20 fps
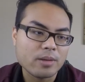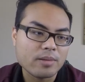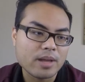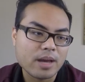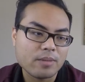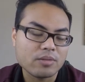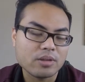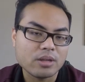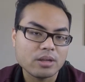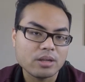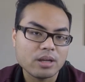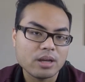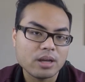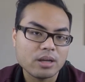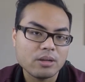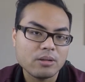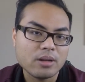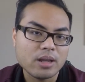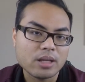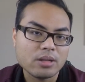have
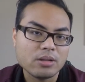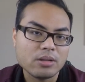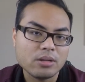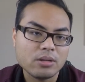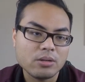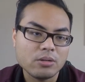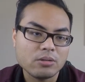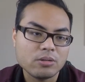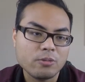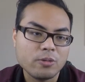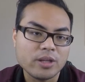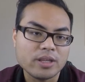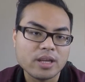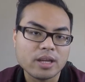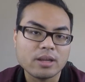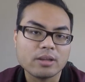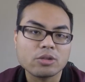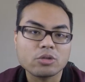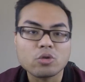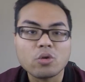let you
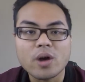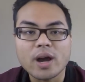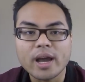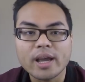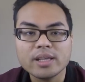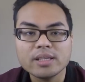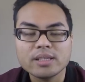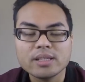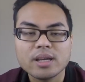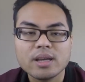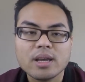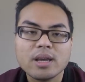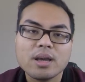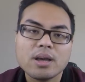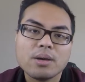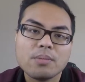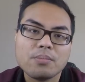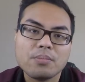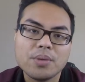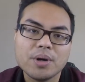retake it twice,
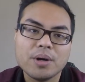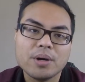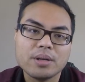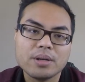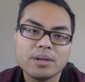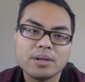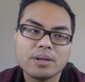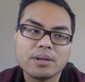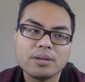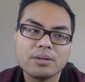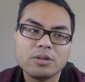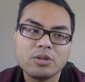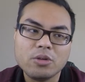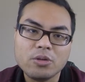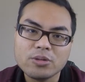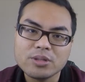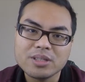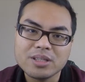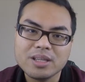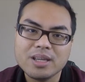but
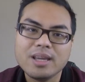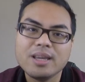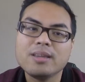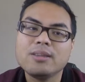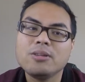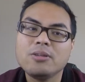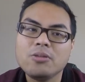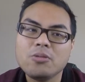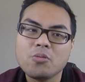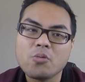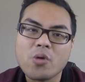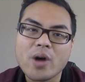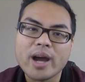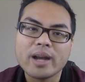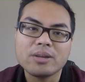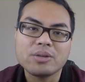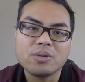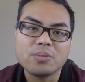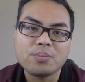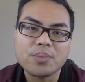usually you
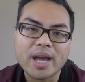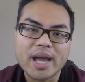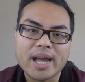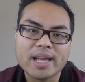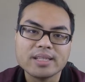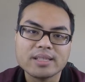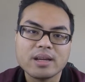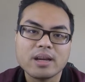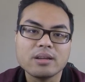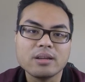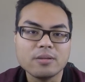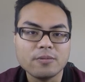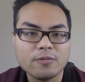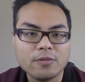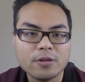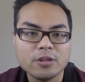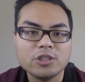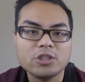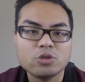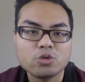want to pass on your
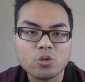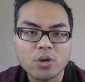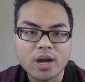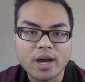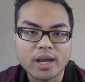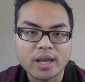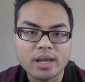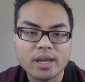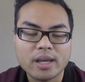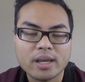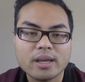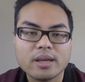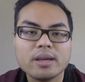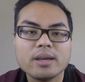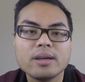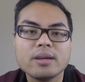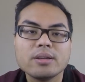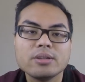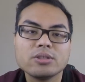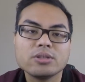first try.
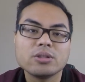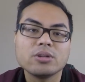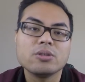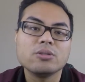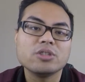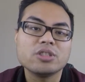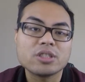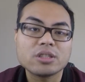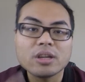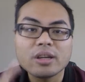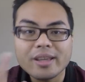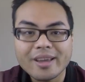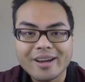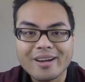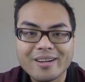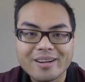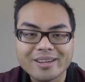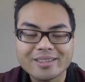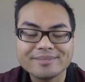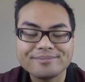So study
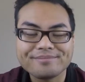hard.